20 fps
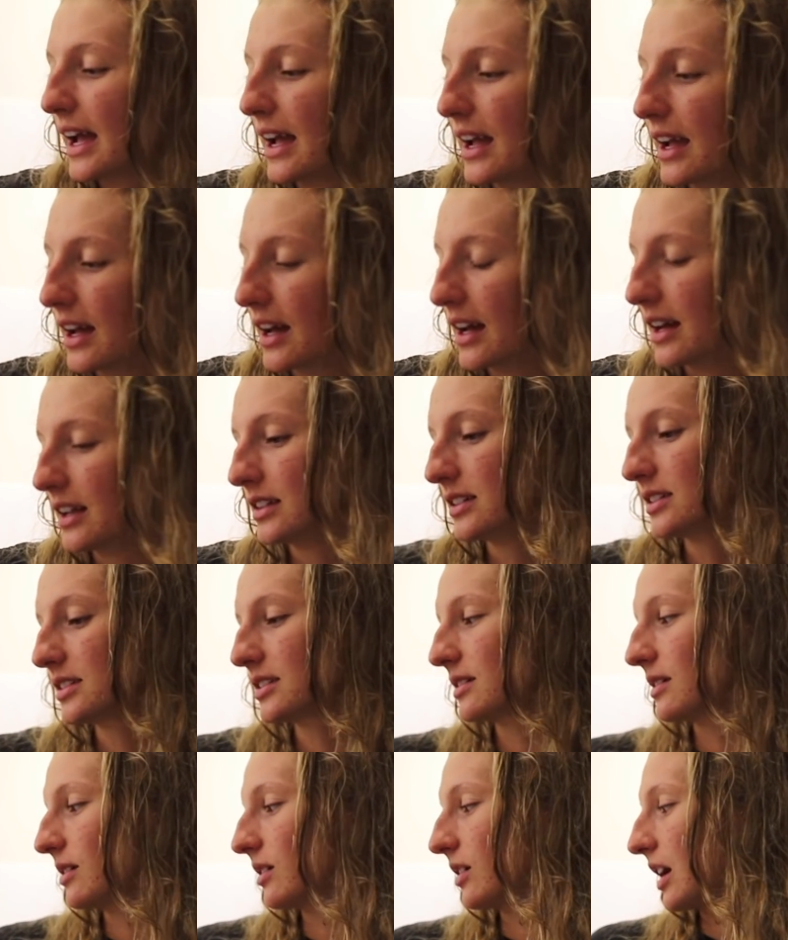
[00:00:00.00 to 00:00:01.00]

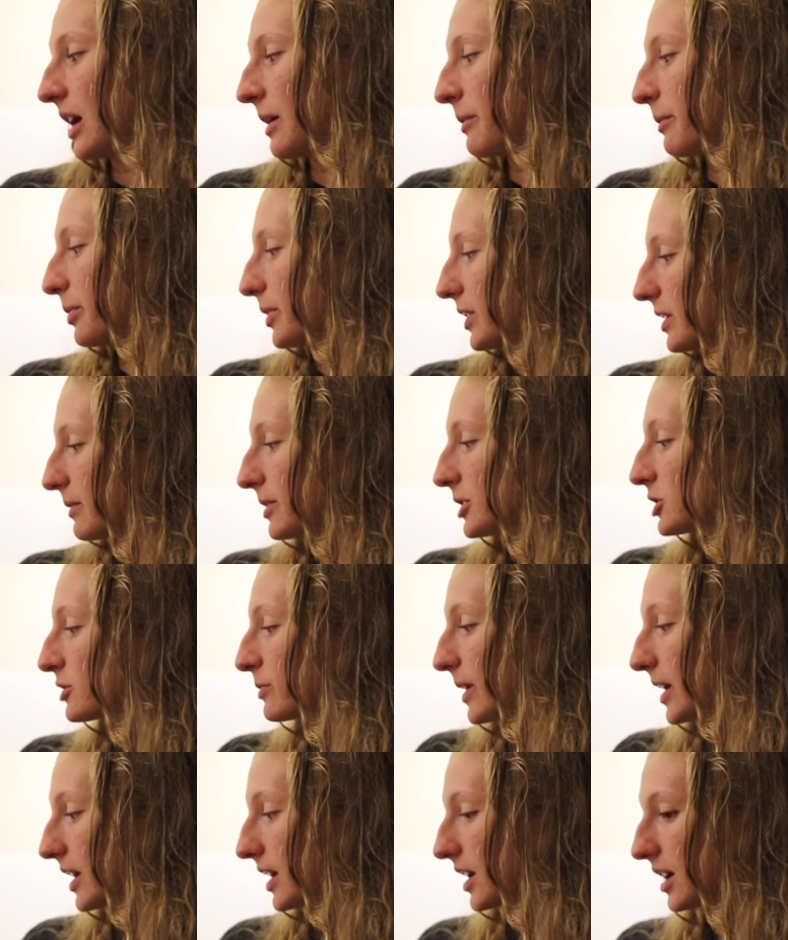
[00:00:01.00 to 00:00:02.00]
and I'm pretty much
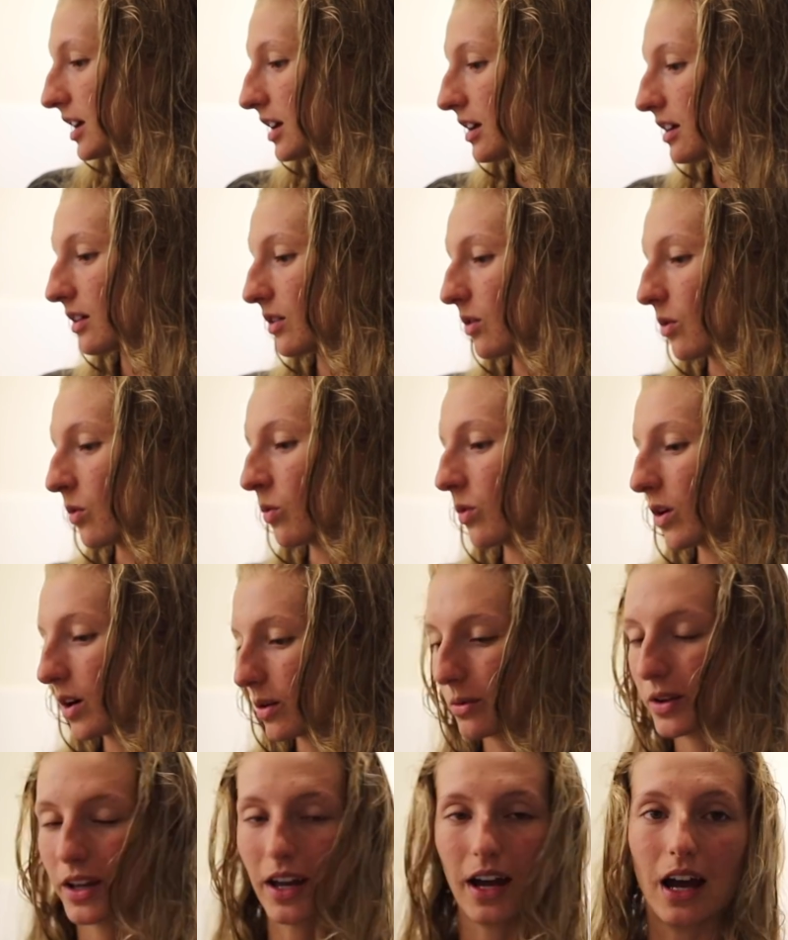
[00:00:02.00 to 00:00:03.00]
making
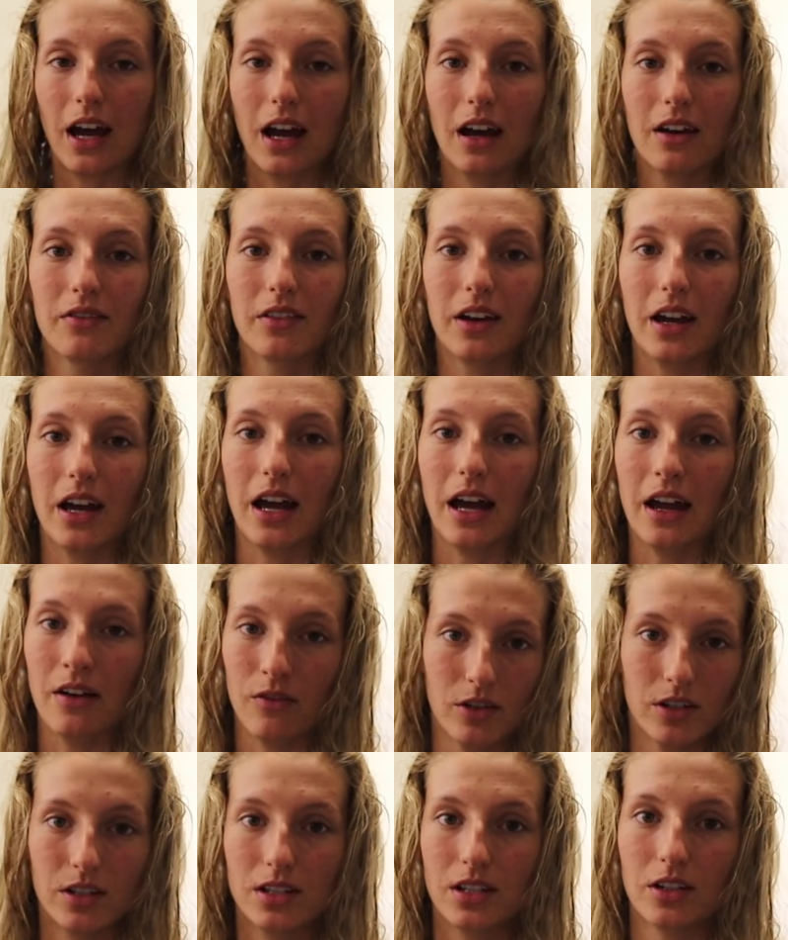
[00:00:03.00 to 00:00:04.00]
what we have
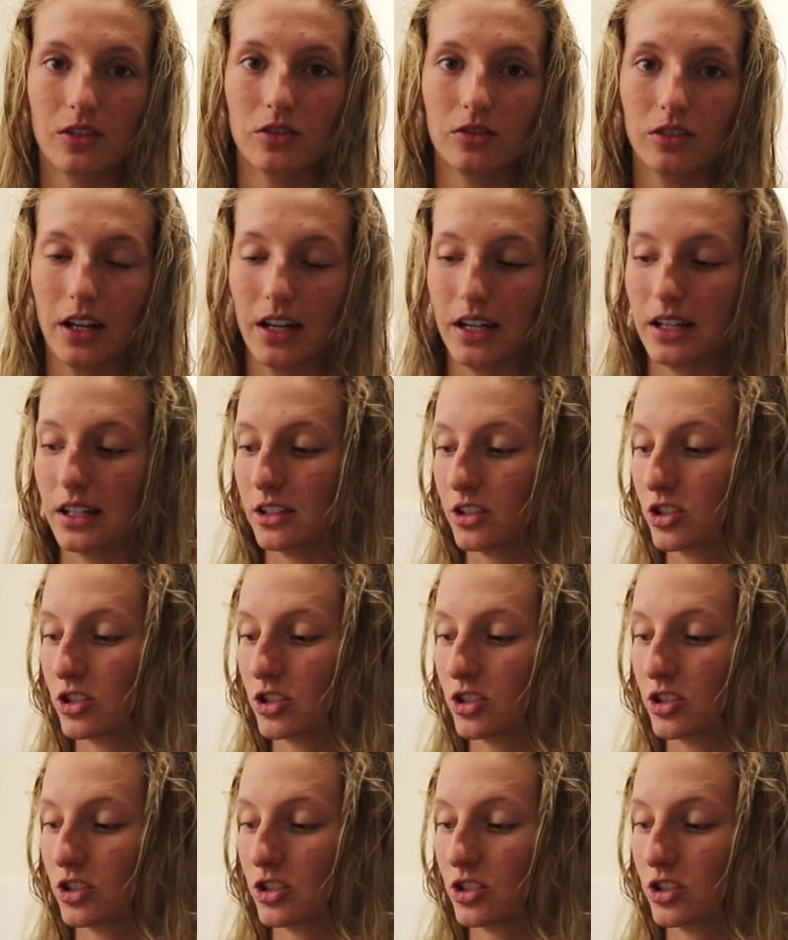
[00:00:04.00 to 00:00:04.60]
every single night.